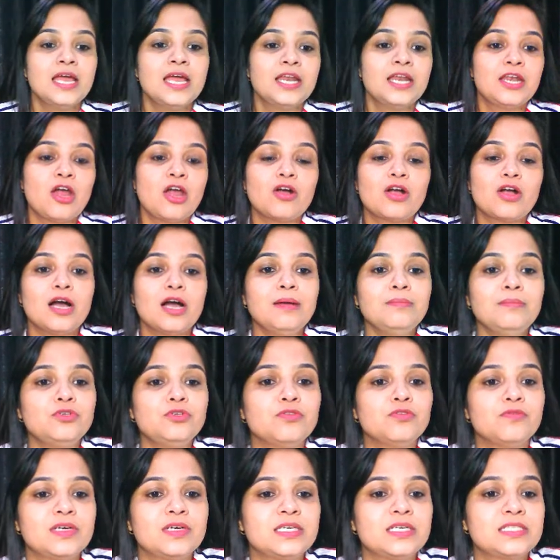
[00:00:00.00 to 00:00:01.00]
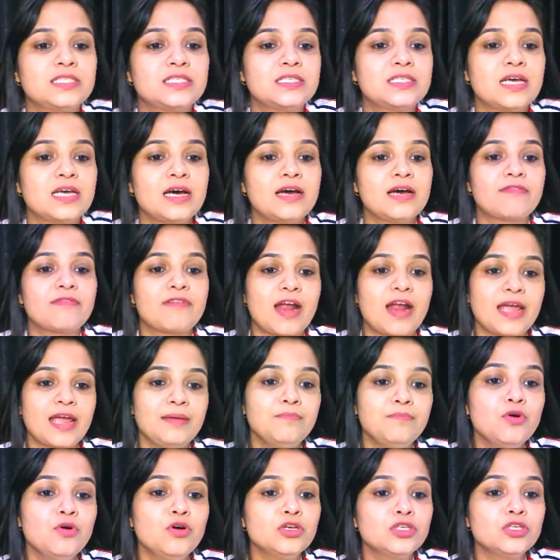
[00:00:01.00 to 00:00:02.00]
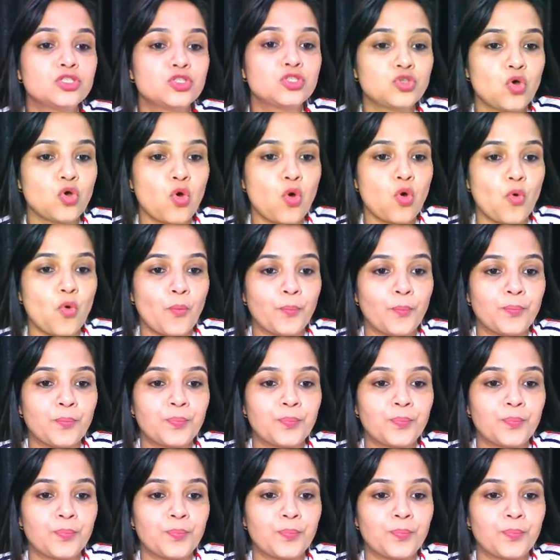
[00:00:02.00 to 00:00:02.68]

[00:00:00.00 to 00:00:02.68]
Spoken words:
Now come towards the ribosome.